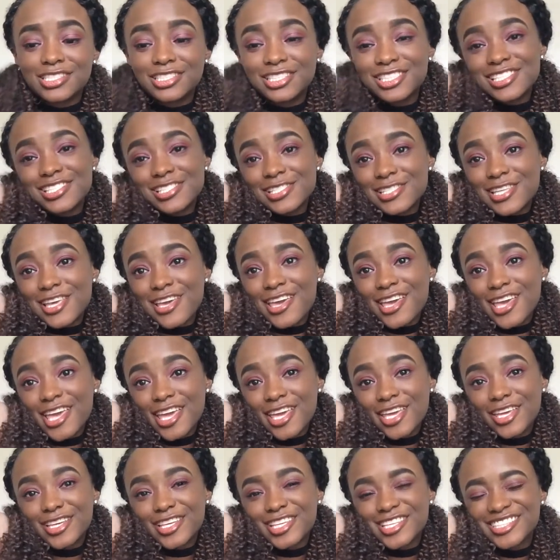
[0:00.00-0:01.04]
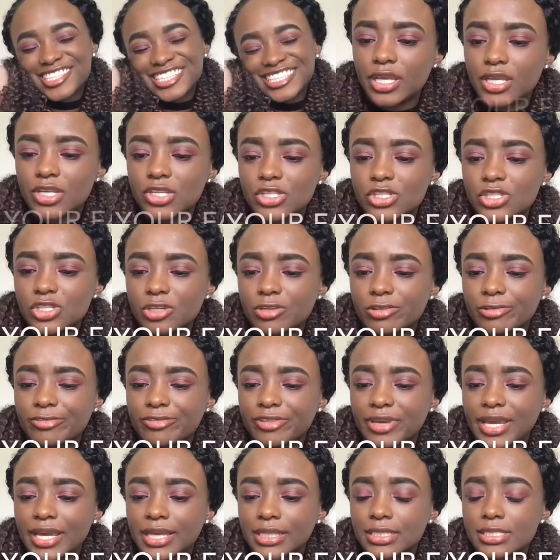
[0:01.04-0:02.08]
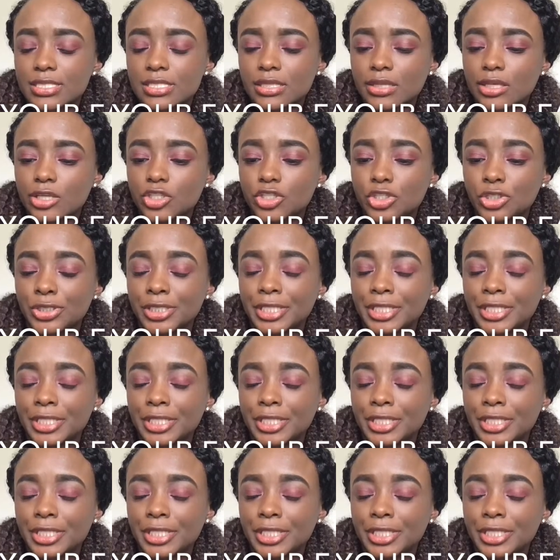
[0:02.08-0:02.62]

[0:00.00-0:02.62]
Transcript: just saying, what is your fantasy